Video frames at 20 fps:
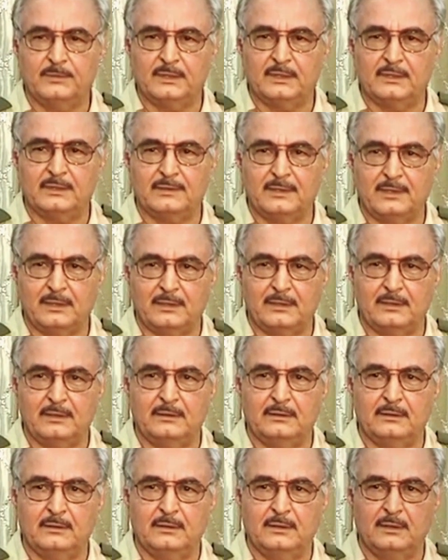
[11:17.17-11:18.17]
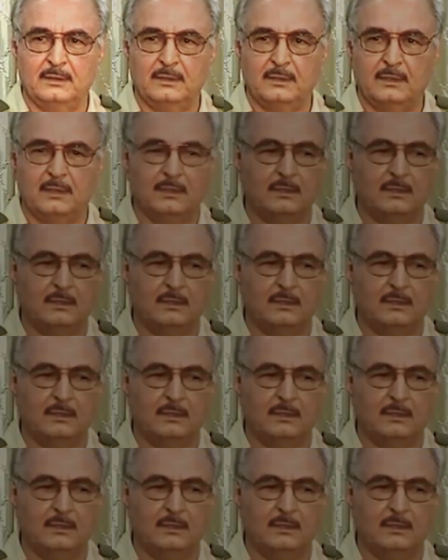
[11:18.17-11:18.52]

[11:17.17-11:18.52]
But this article suggests,